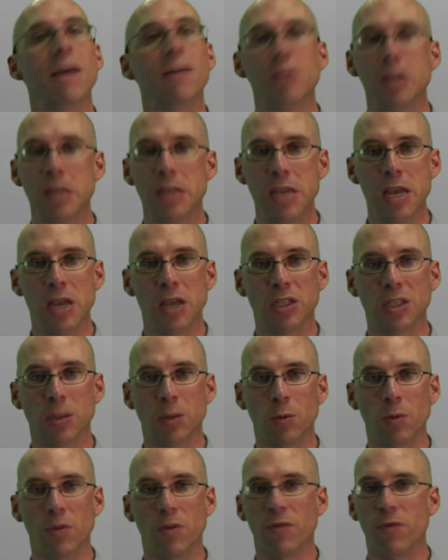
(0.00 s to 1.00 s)
everything else
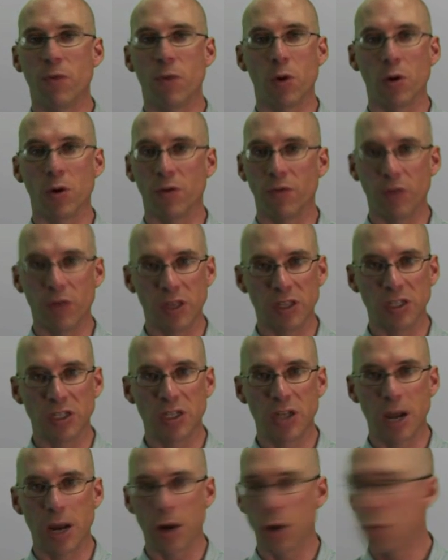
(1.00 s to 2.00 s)
for this
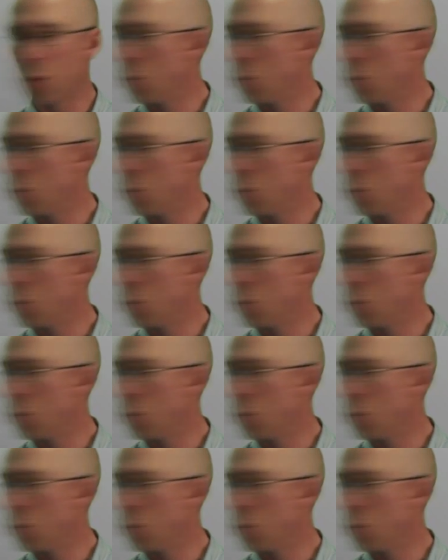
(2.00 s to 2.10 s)
entire